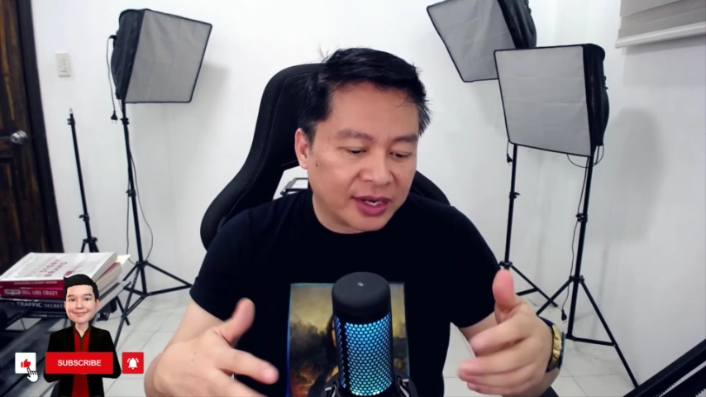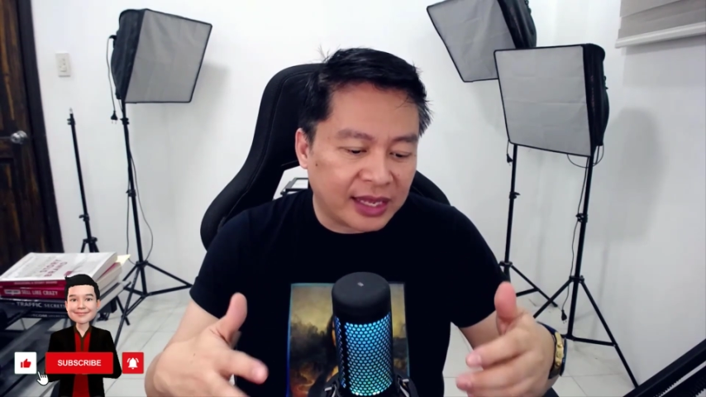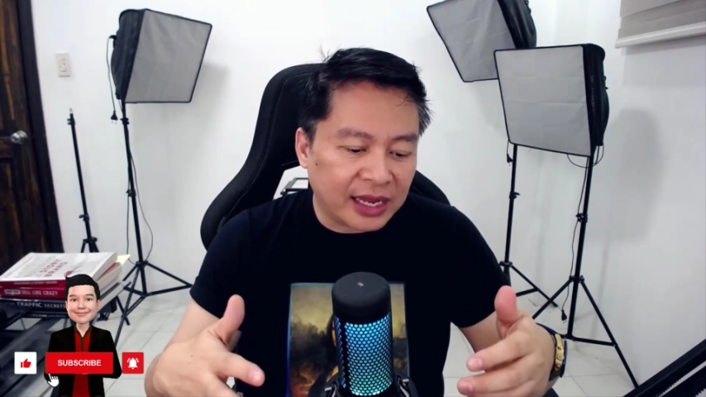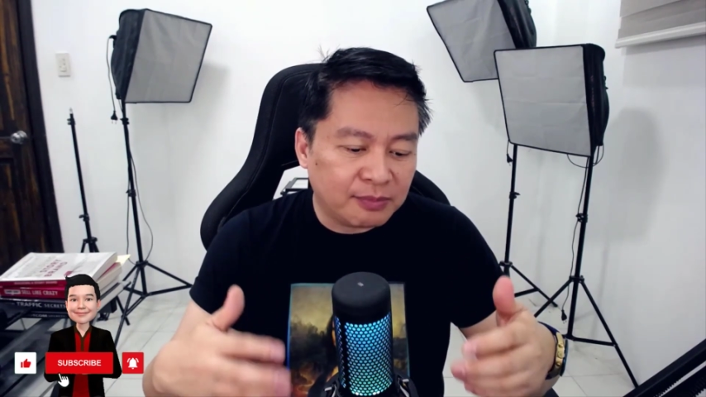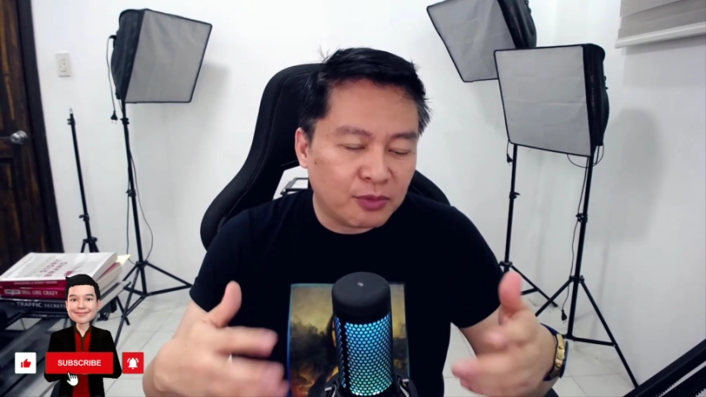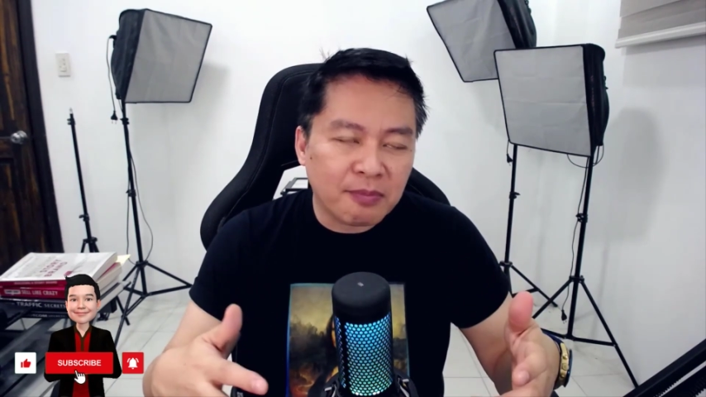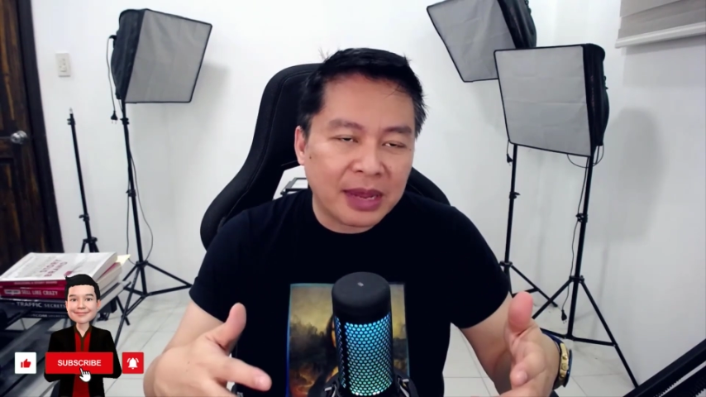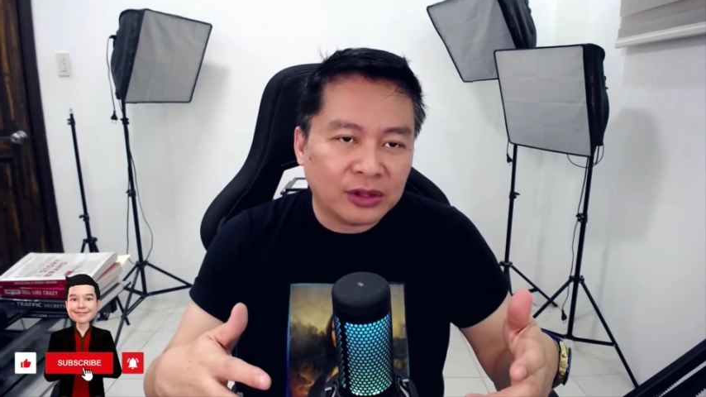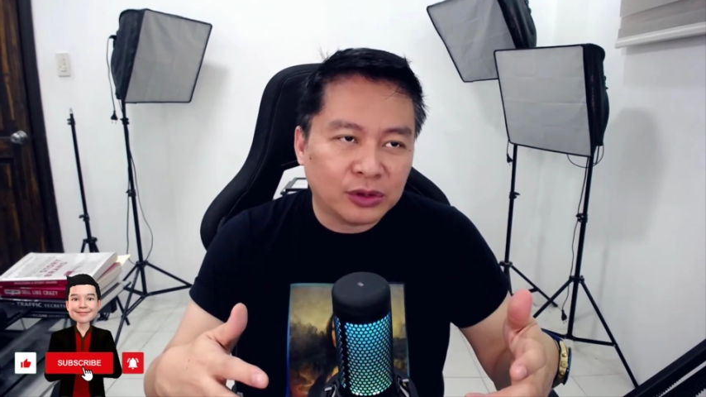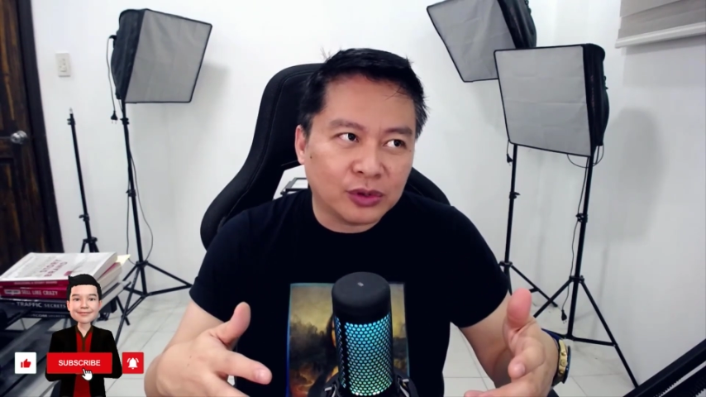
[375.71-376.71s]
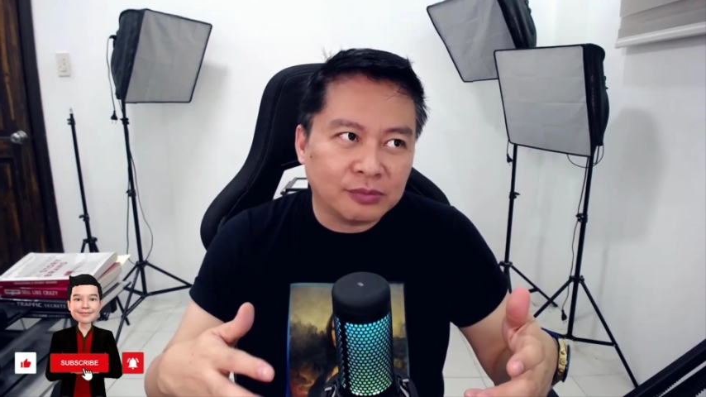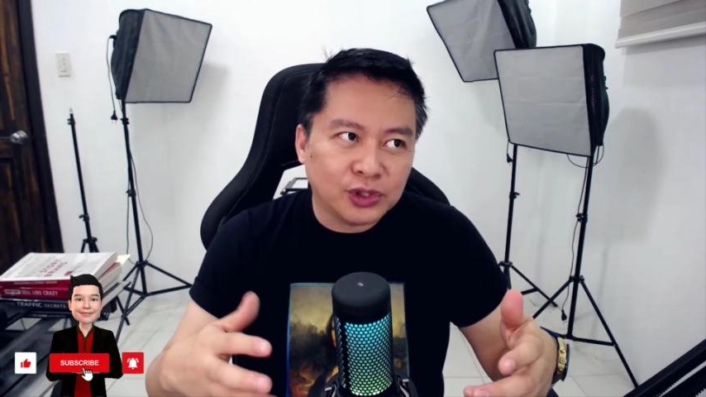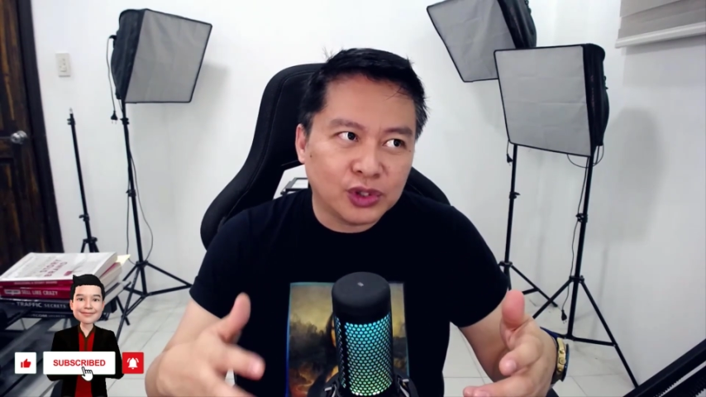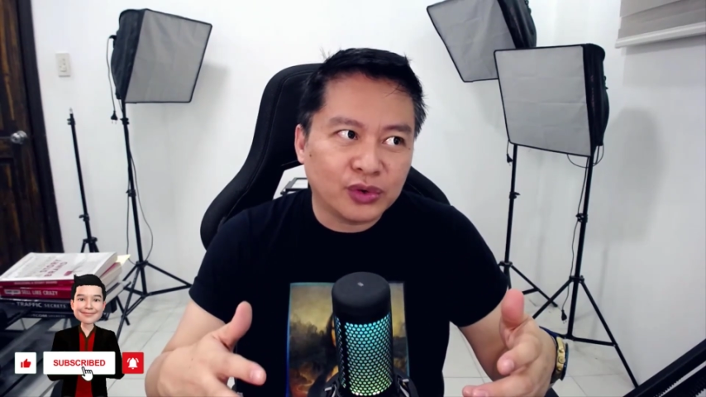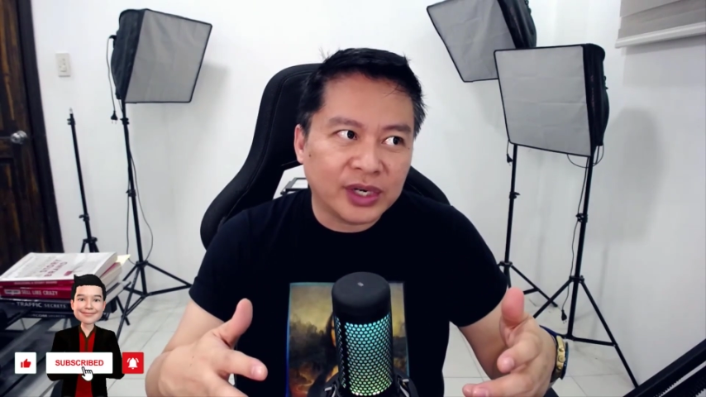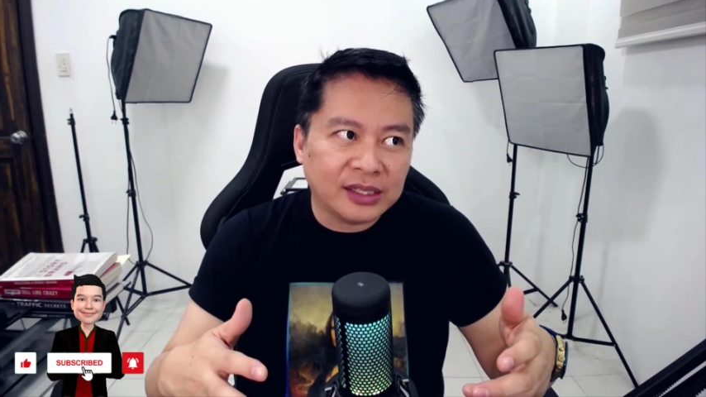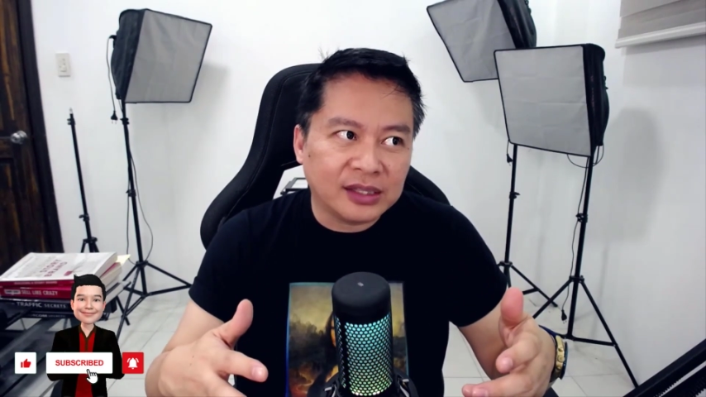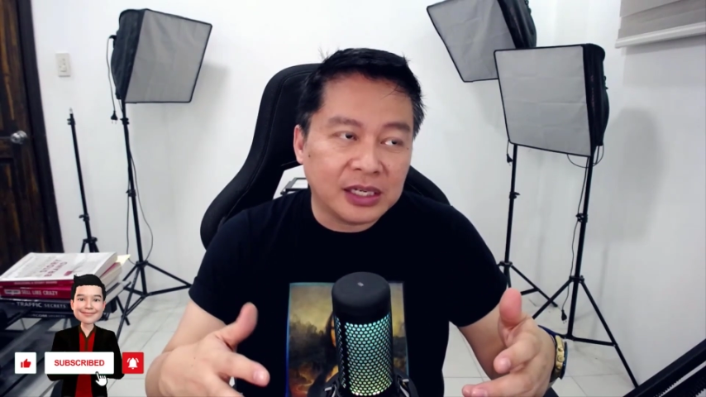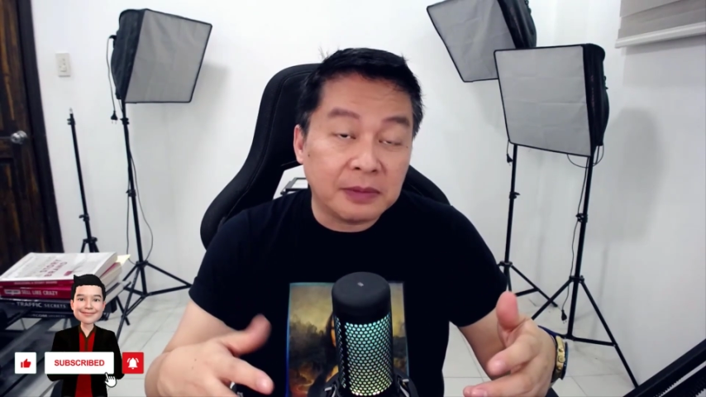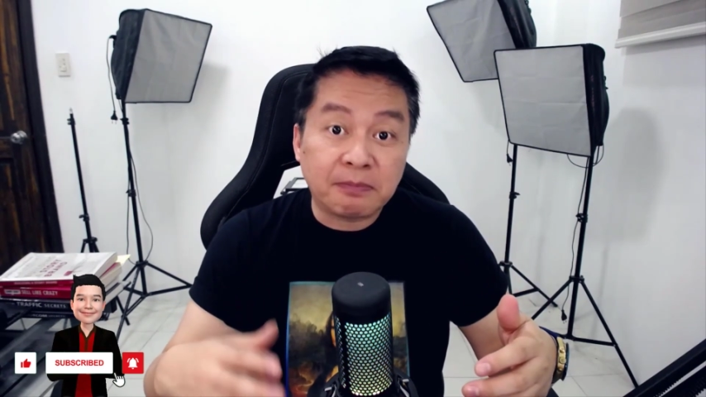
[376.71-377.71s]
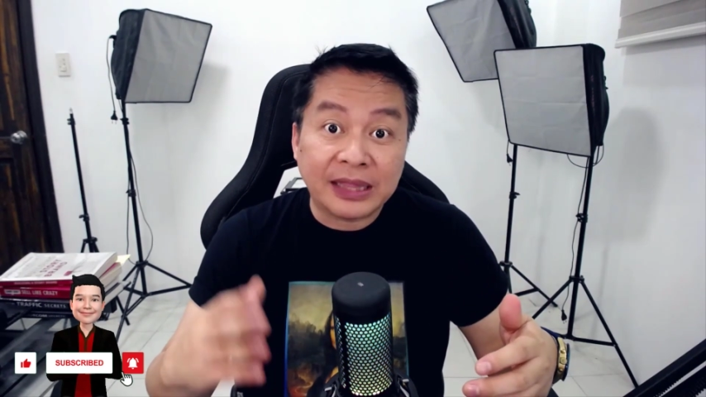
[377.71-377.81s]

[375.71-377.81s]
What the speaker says: gained momentum during the